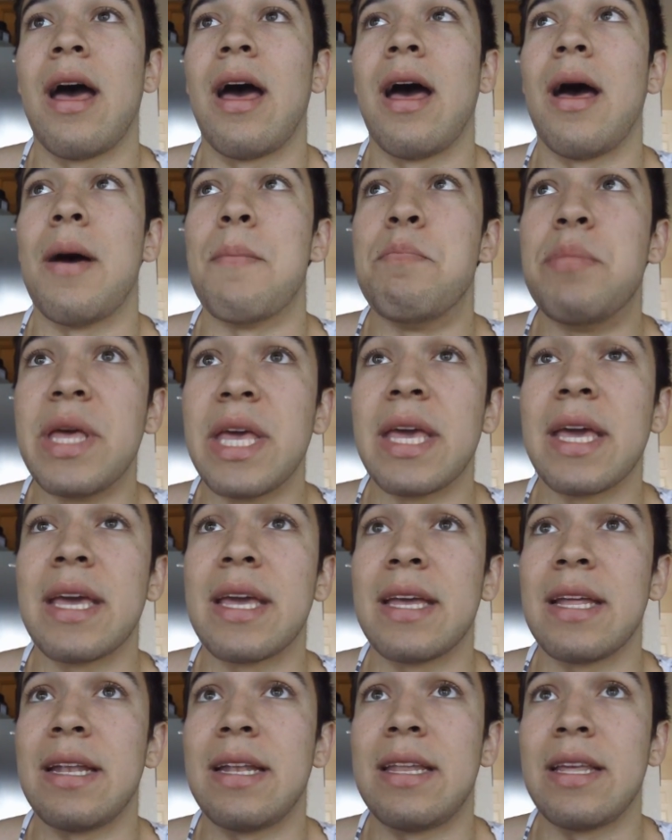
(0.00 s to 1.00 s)
a
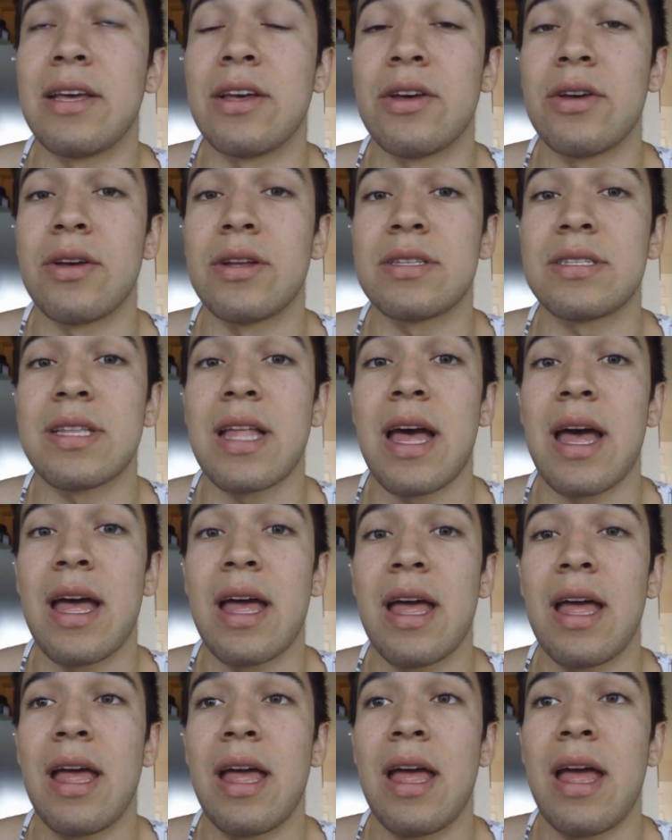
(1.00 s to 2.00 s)
big deal. It's
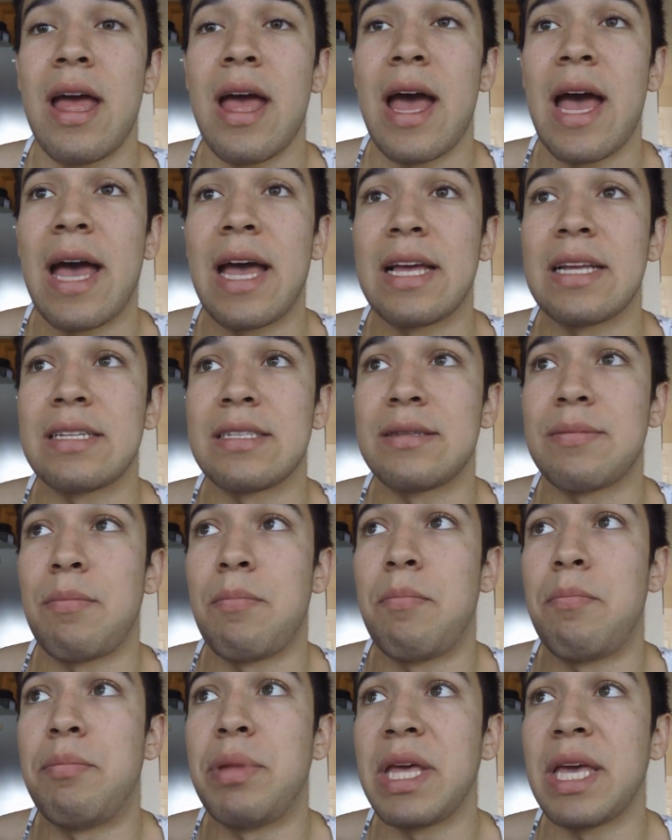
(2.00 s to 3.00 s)
not as
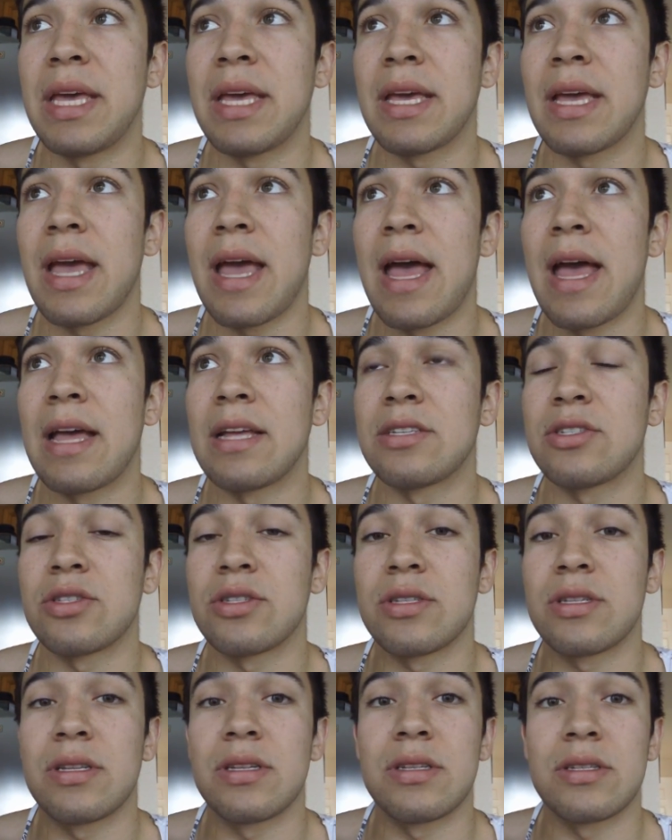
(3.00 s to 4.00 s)
big as
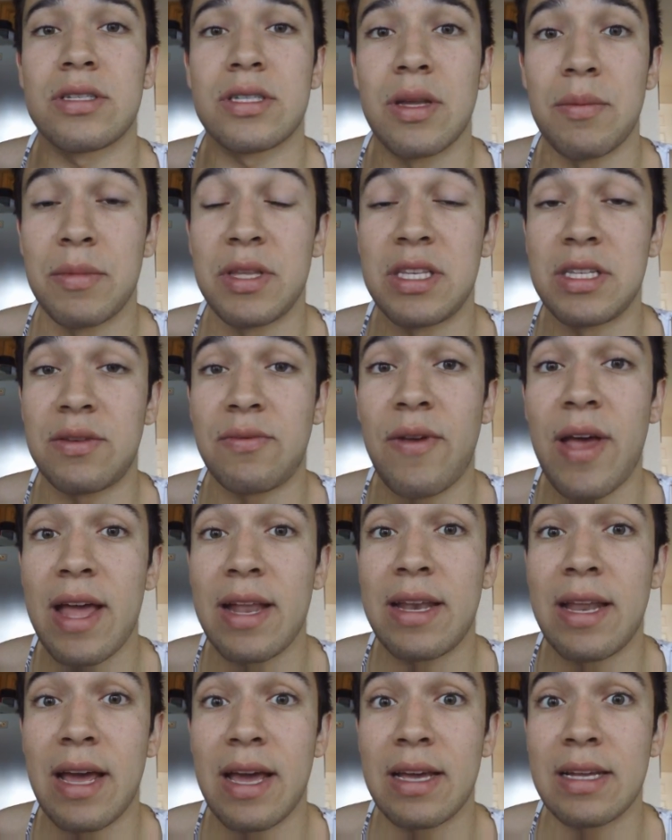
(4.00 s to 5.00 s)
some of these
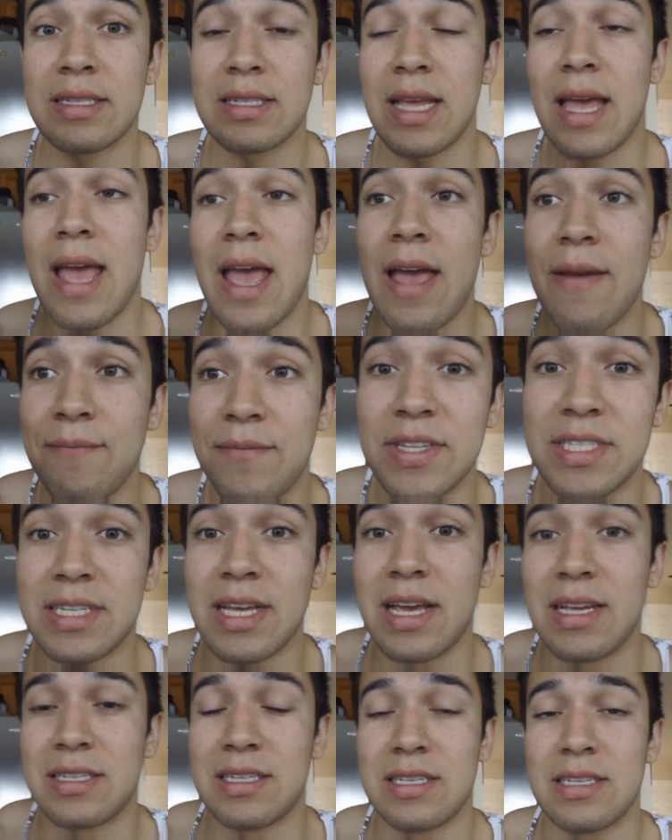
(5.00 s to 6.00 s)
fad diets
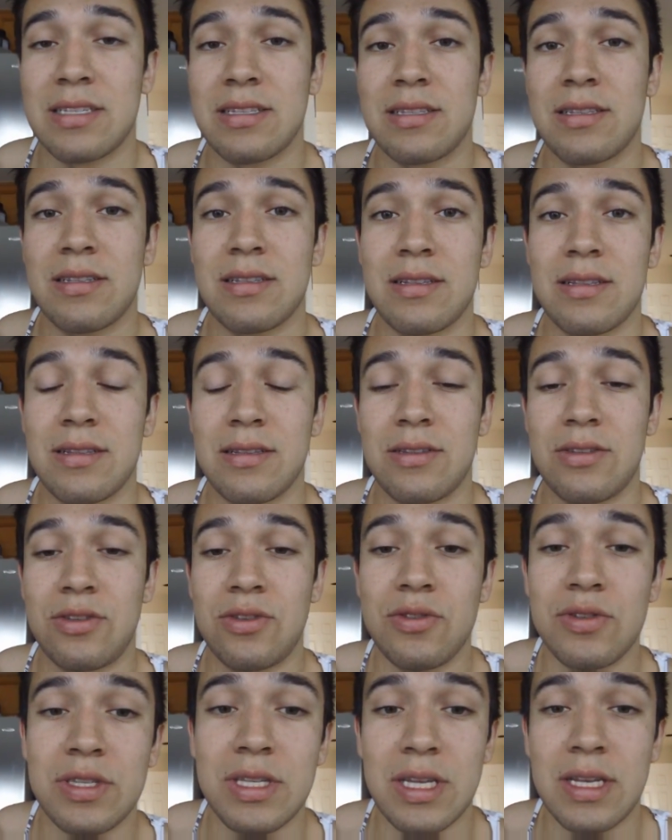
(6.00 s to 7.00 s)
emphasize it.
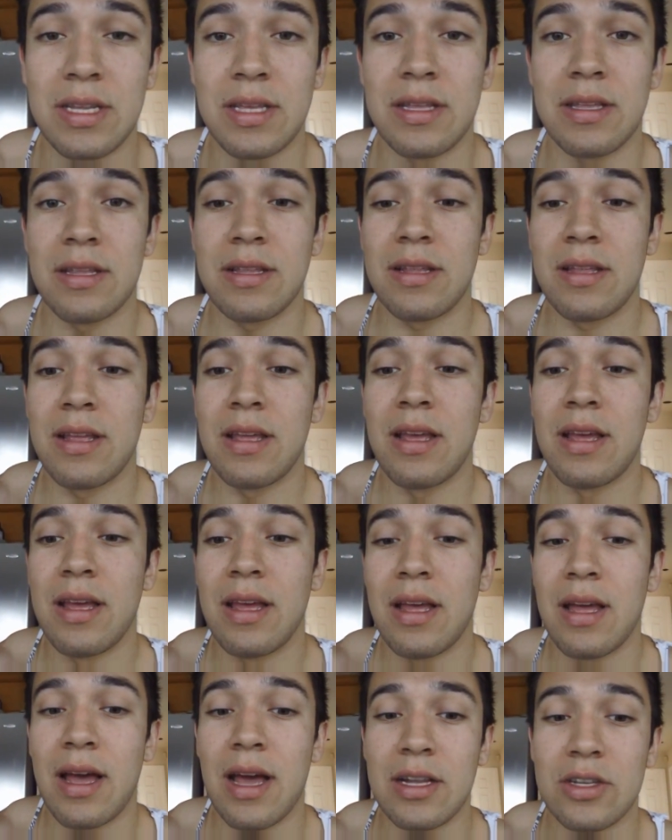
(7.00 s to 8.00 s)
You've seen it.
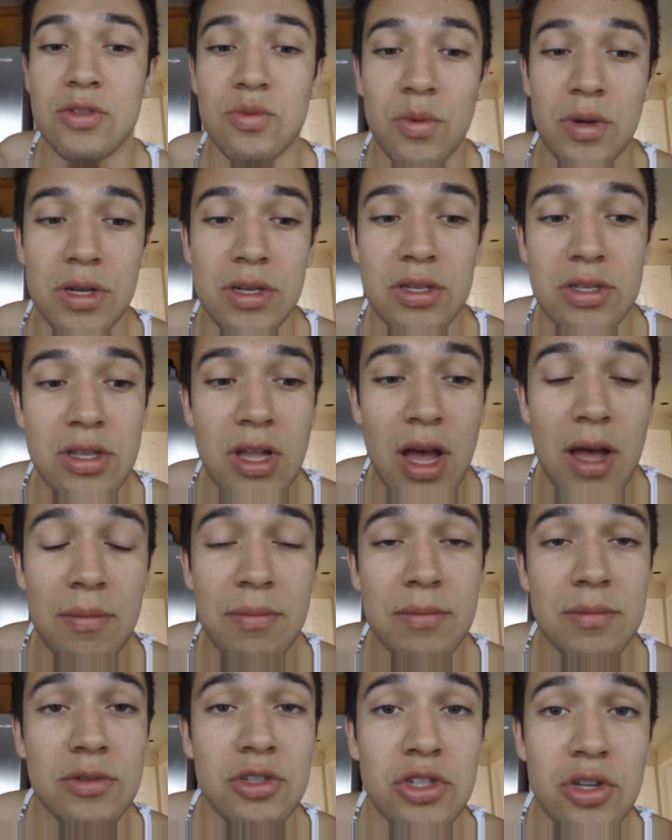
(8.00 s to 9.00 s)
I just wanted to
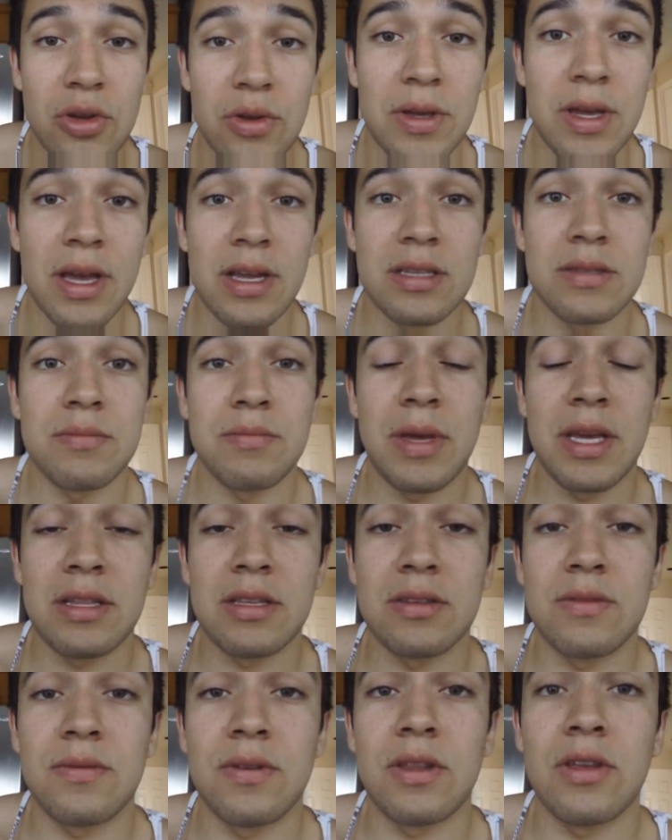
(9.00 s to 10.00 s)
stop and show you guys, make
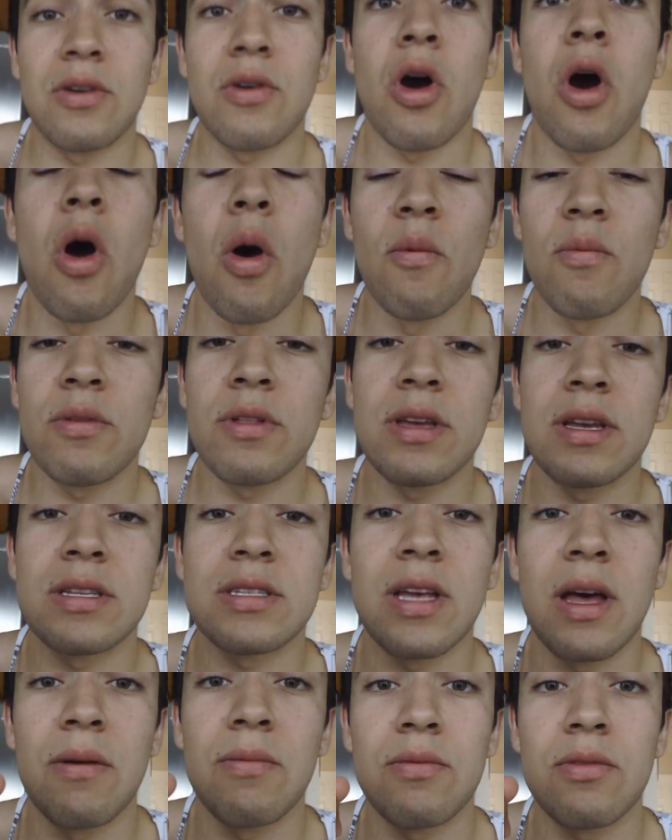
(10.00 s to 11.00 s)
this video. Hopefully
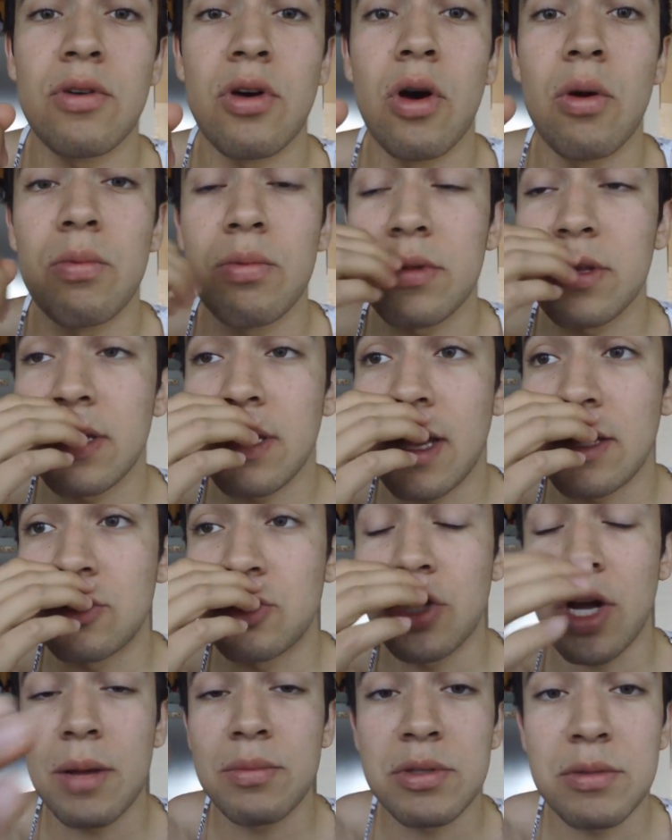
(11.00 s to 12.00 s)
it's helpful. Hopefully I
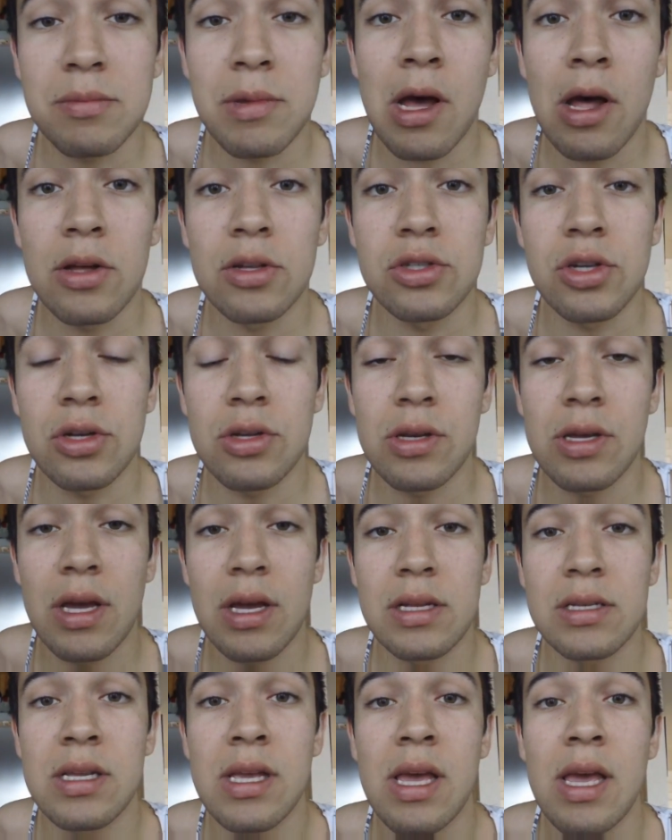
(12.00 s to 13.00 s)
dropped some knowledge on you
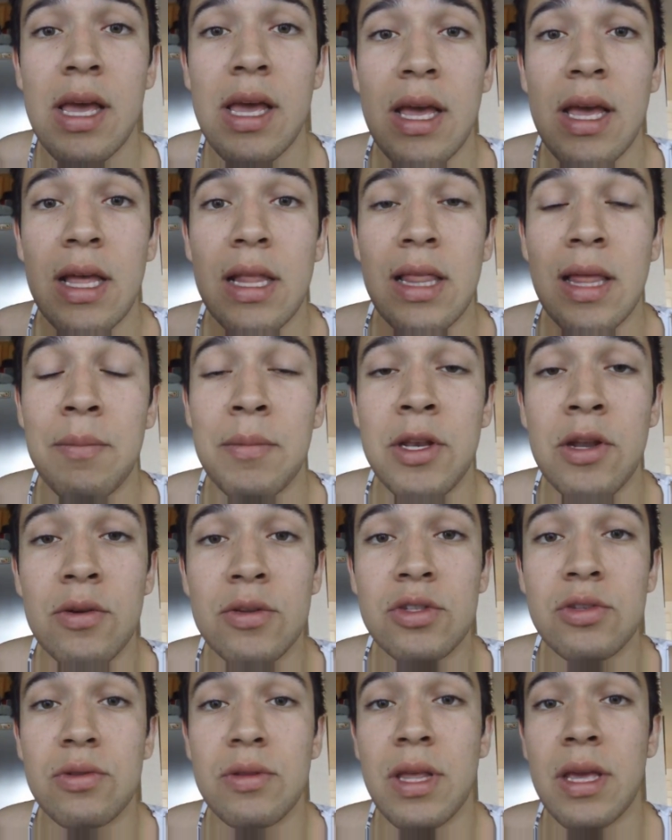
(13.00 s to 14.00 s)
guys. Let me know
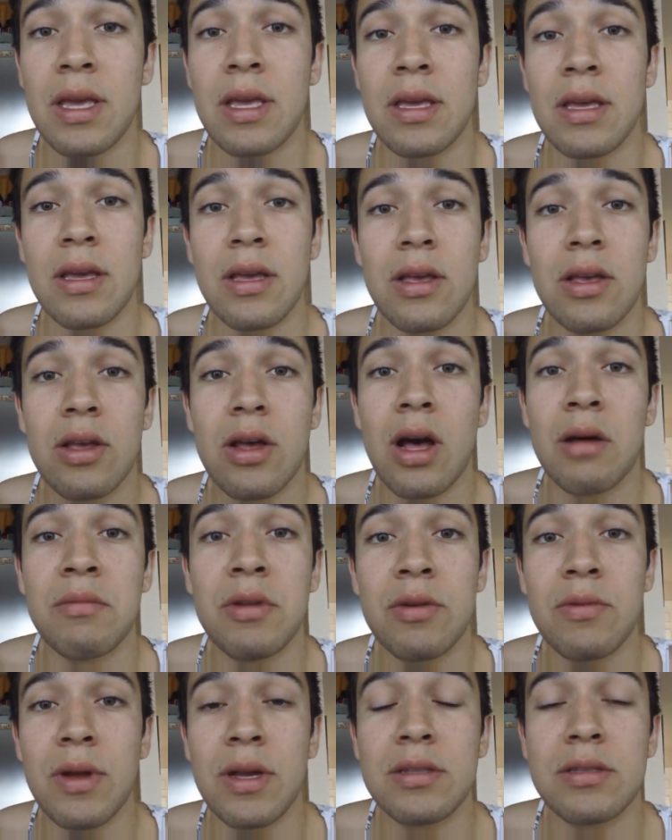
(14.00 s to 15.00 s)
what you think.
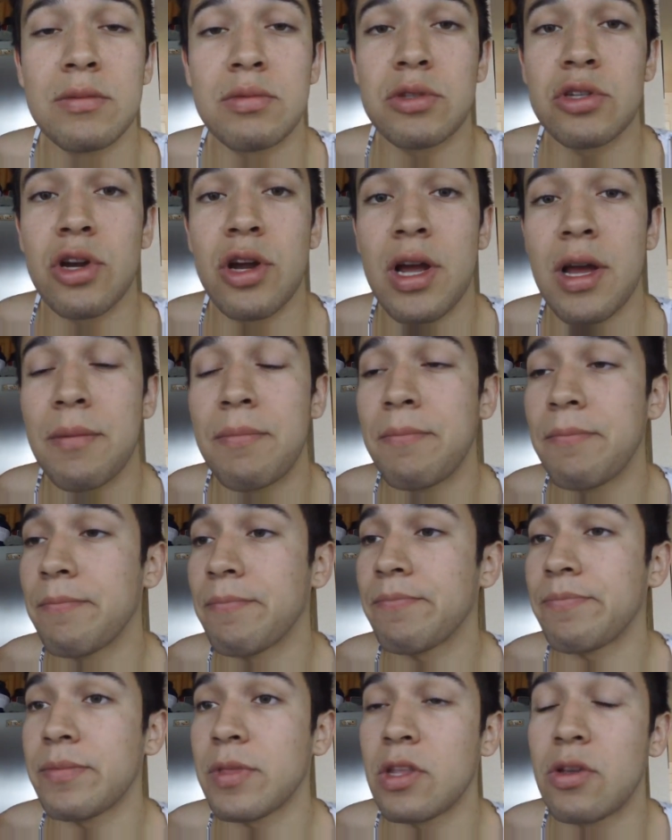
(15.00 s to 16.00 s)
Comment, rate, subscribe.
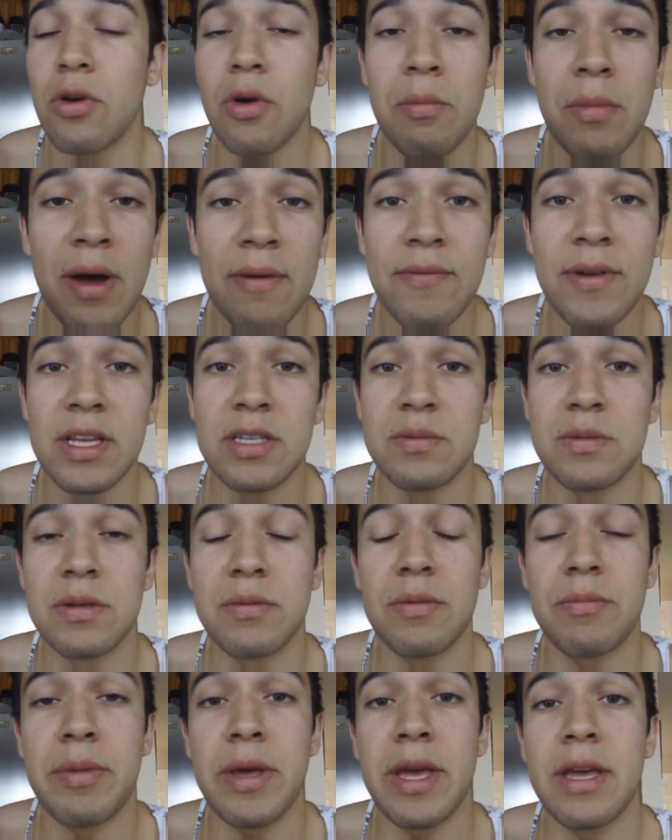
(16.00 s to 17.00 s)
Go to my
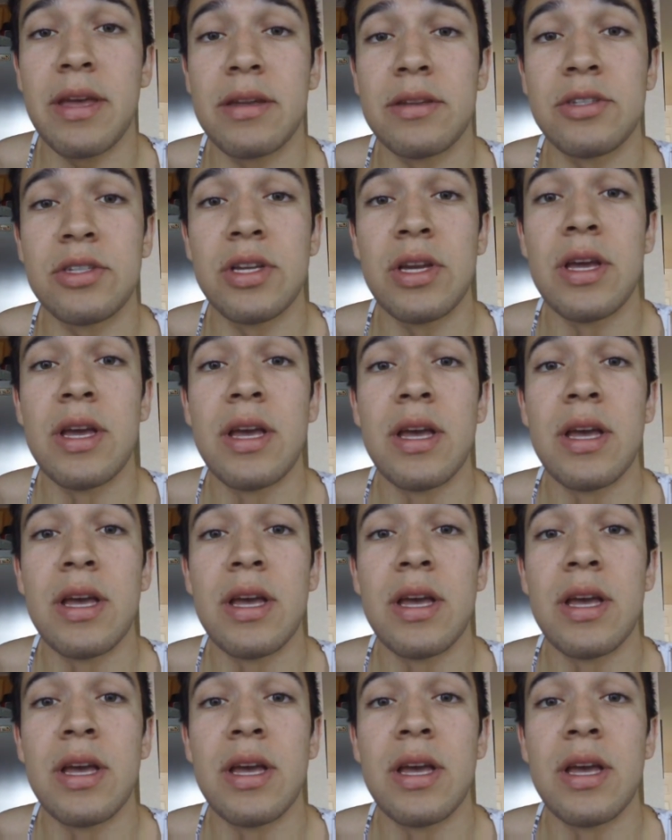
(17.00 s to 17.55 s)
Facebook page.